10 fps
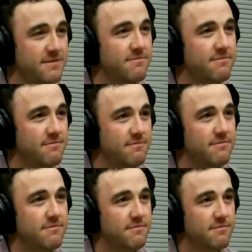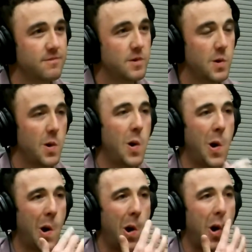That's what I went to
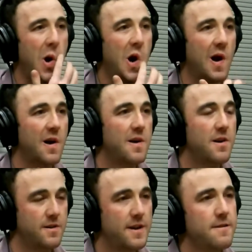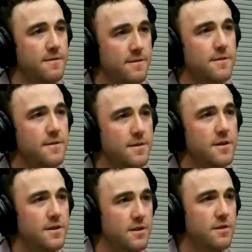university to study, was finance and markets
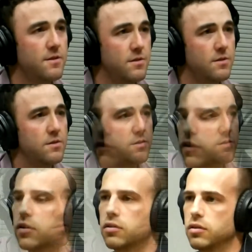and all that kind of thing.